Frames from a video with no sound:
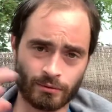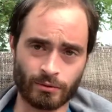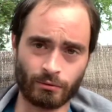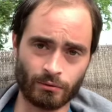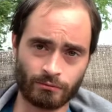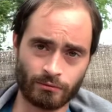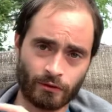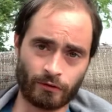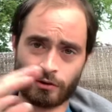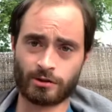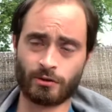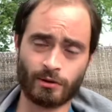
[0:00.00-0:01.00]
the
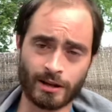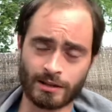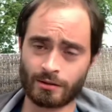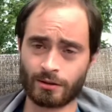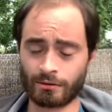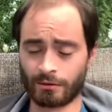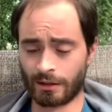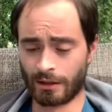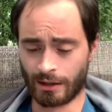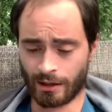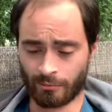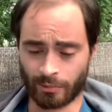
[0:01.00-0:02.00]
first two rakes you do.
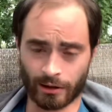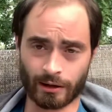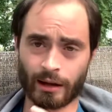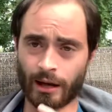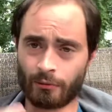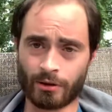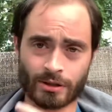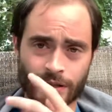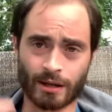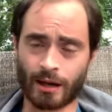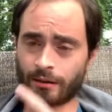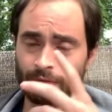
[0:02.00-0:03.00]
But again, we're just
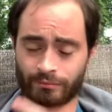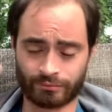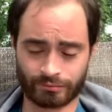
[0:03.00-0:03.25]
kind of